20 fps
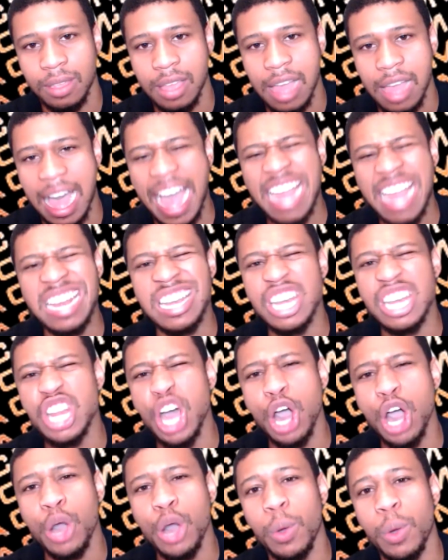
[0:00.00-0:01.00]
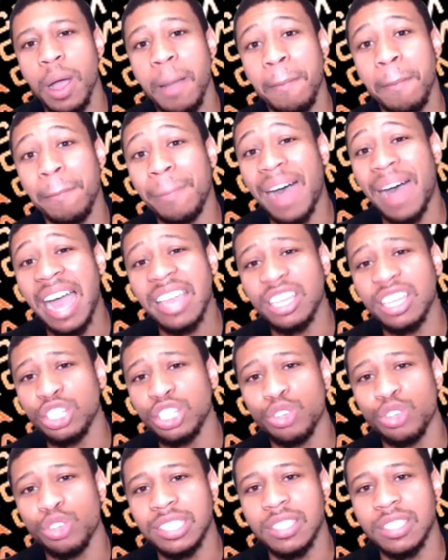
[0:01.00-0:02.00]
I know my
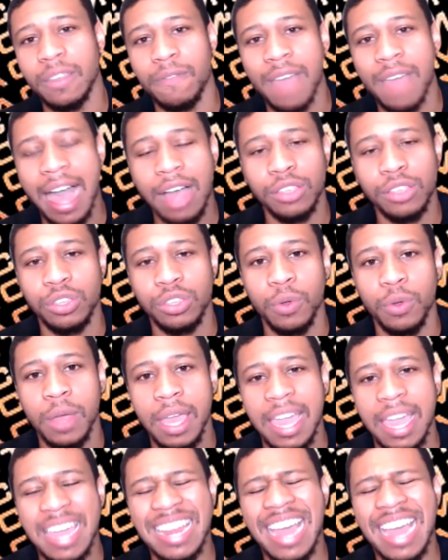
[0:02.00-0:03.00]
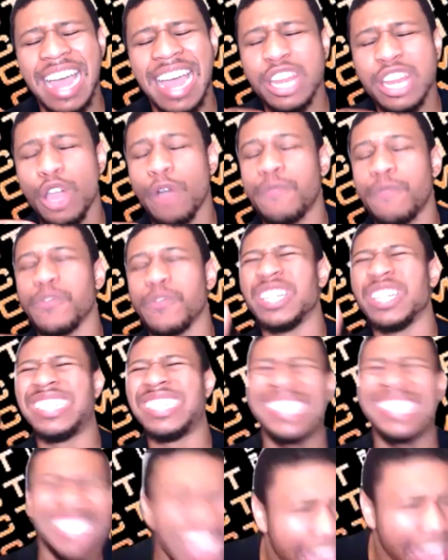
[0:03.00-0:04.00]
intrinsic value, and I know for
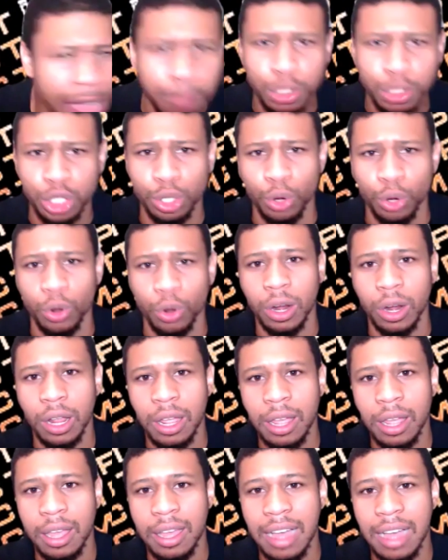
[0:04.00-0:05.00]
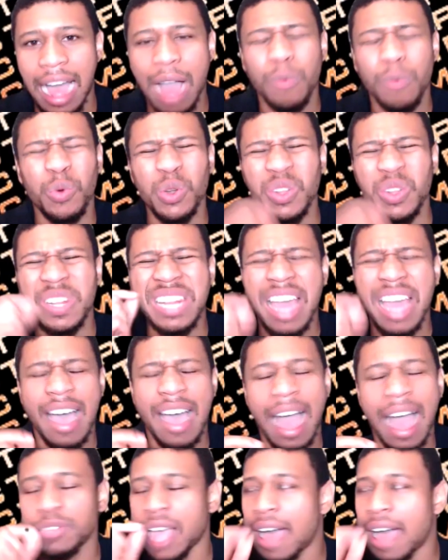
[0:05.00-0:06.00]
damn sure I will never.
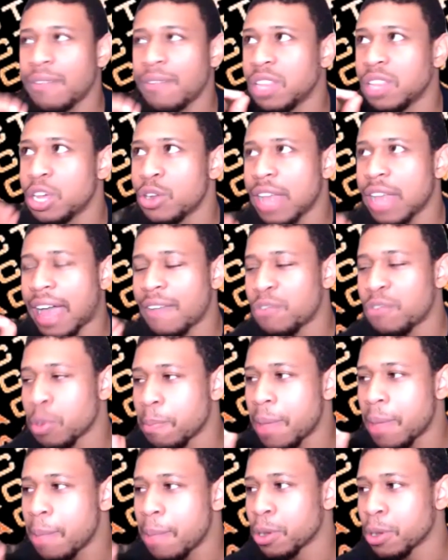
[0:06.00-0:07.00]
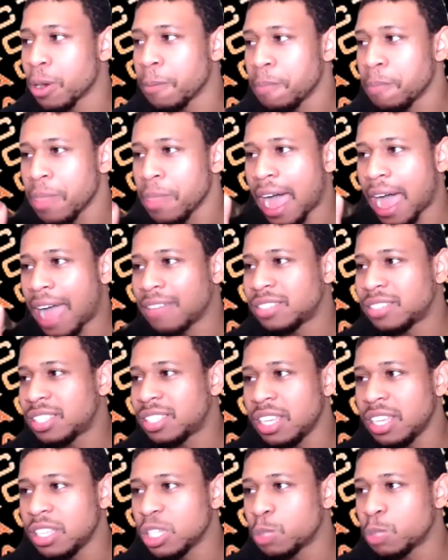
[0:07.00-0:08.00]
I remember I've
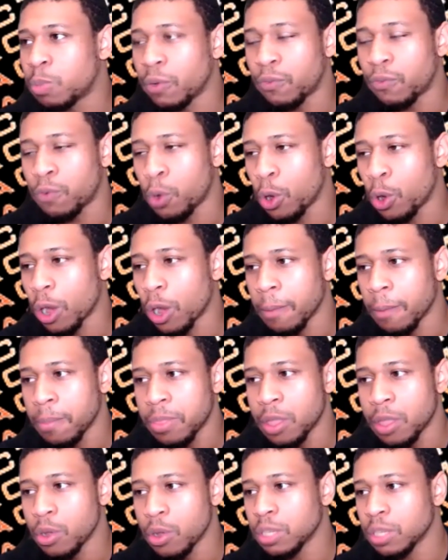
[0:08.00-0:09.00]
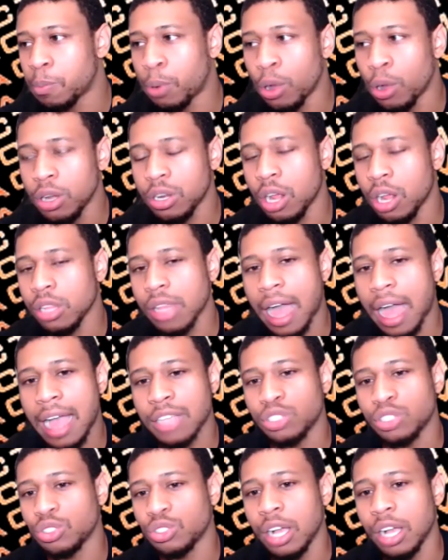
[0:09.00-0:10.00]
seen this before. There was a point in our
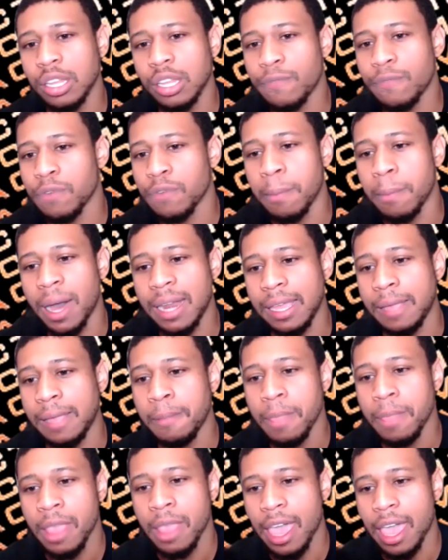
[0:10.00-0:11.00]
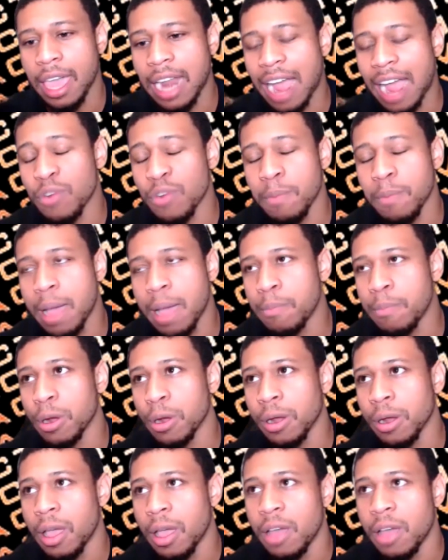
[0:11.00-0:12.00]
lives struggling for money, and I
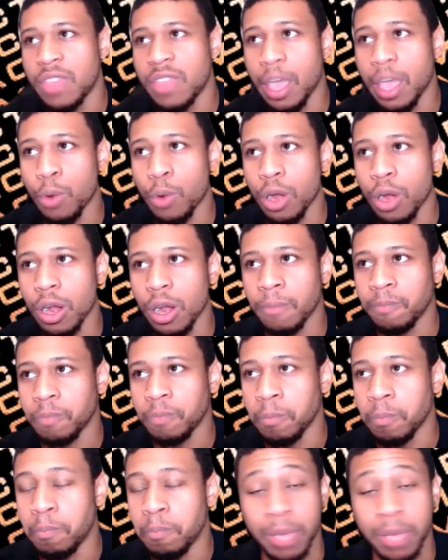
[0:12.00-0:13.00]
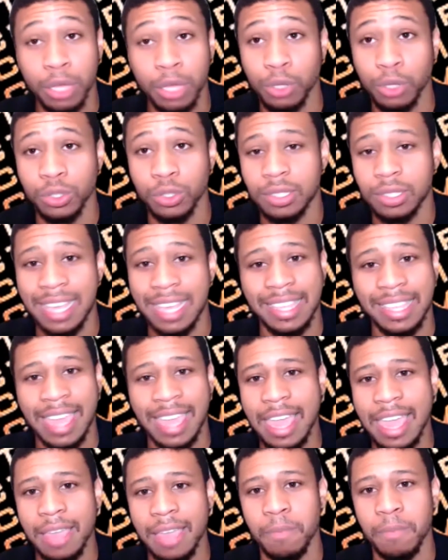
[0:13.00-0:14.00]
remember there were bills that
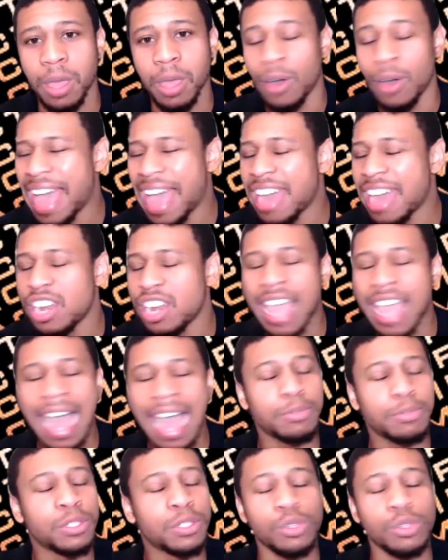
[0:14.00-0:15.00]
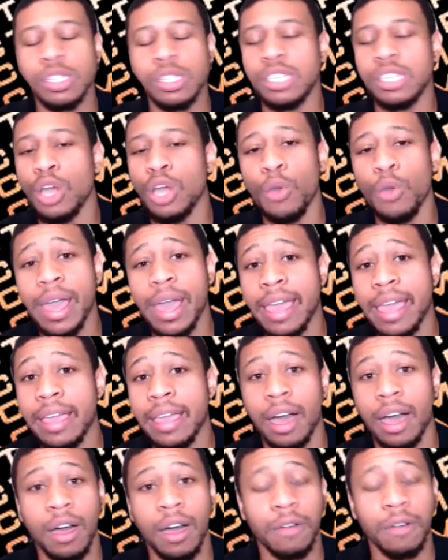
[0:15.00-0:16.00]
came, had absolutely no way
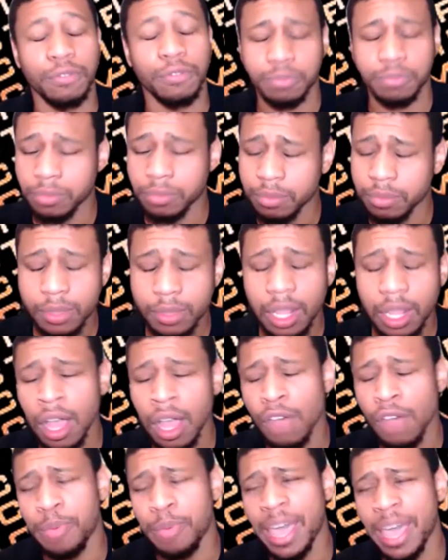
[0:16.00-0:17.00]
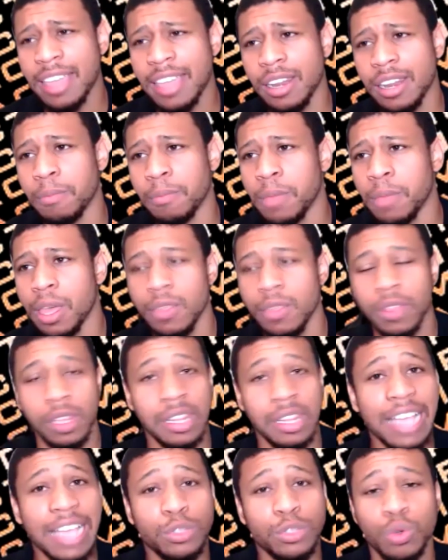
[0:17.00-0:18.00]
of paying them. The
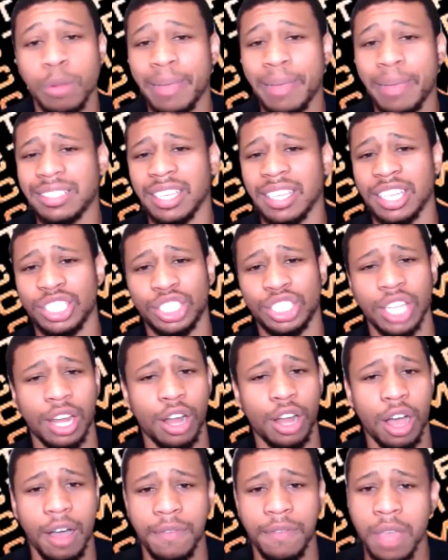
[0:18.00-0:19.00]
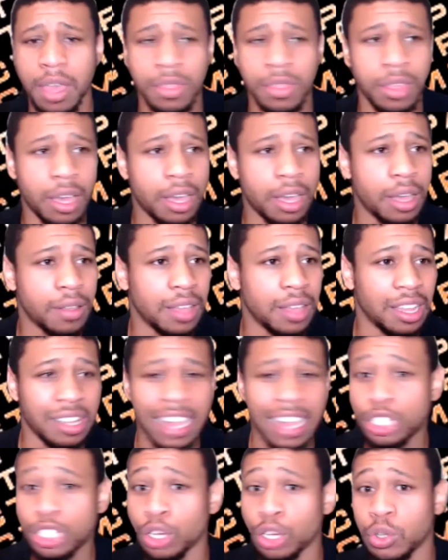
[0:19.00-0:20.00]
lights were about to get shut off. The
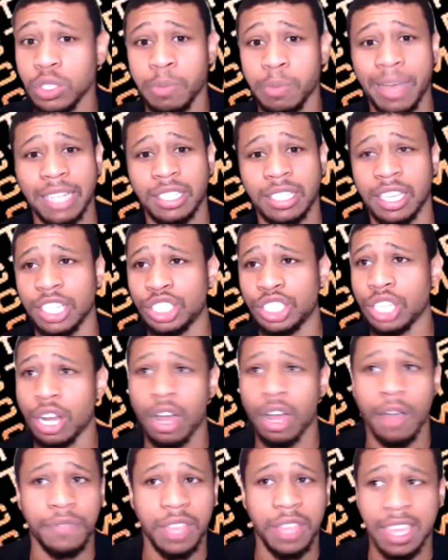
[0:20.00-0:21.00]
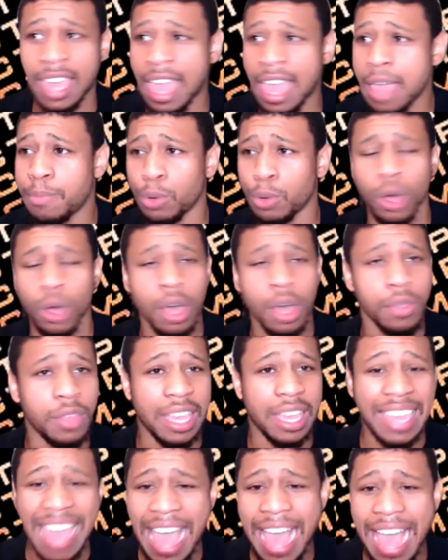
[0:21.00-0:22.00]
electric was about to get shut off. The cable, the
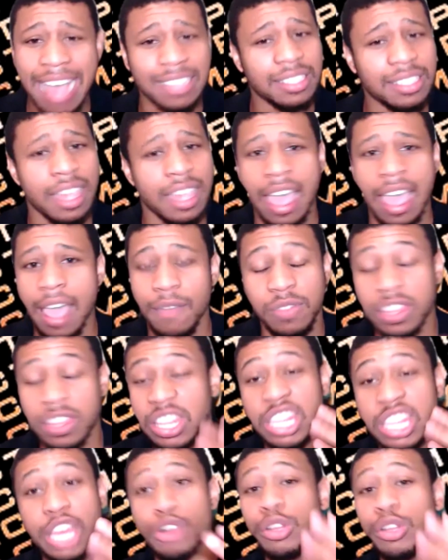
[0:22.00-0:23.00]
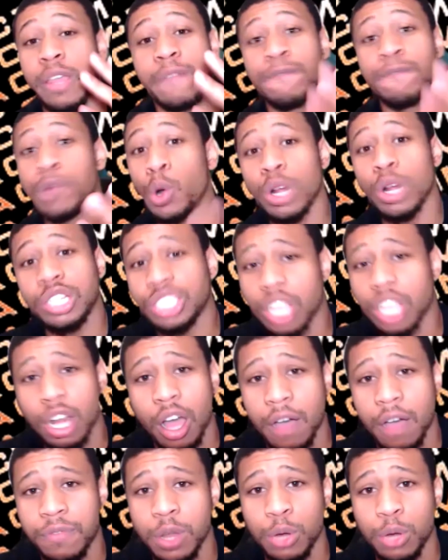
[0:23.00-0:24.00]
gas, literally 4
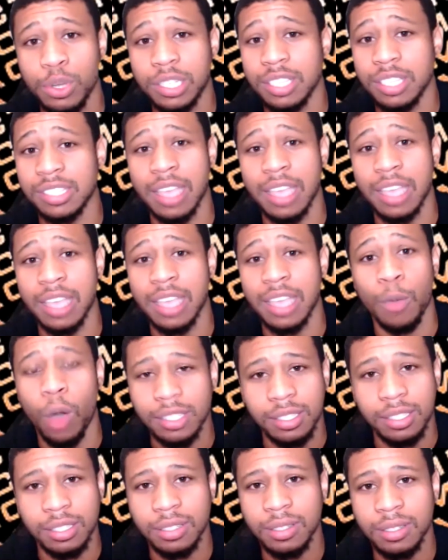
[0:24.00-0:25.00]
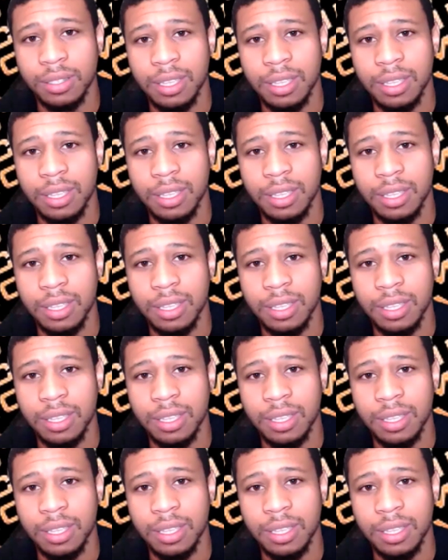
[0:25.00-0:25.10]
shut-off notices at once.